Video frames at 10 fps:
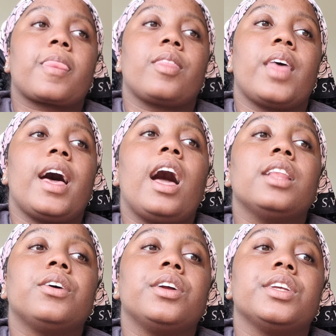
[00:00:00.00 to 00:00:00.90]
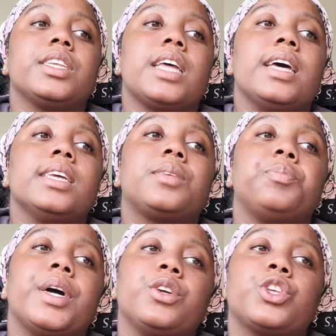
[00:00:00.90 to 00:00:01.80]
that I learned is that it's
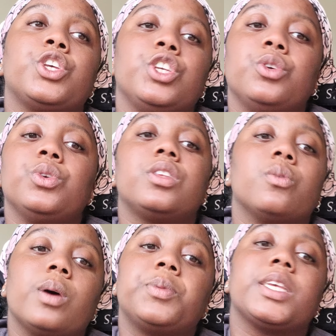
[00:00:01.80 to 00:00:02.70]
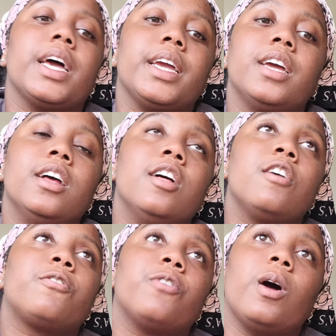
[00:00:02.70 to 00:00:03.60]
better to use the website
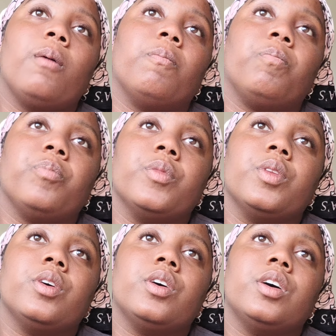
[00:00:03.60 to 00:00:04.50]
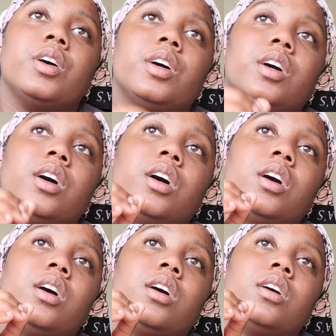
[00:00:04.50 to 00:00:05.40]
from
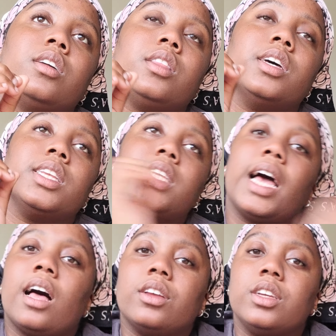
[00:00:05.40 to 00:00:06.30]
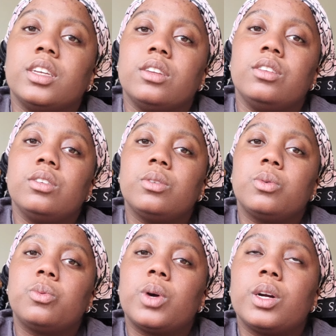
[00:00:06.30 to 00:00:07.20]
the Italian
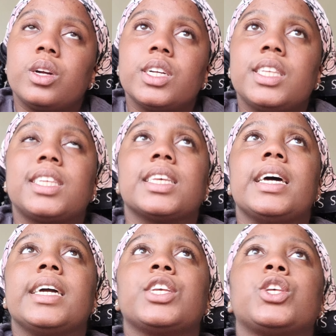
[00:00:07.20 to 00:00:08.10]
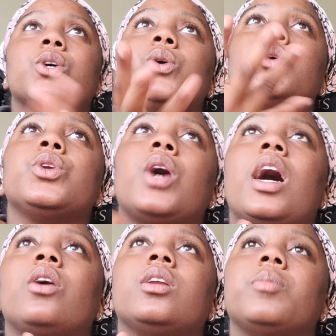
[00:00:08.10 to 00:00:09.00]
words, so you know
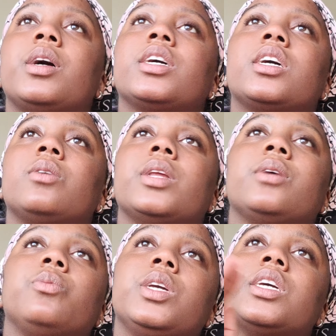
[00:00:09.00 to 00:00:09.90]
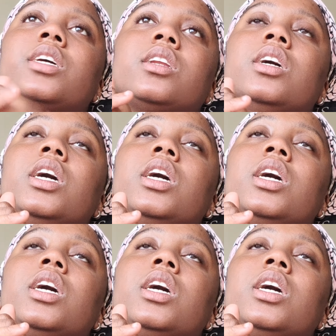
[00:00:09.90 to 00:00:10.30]
how in America we can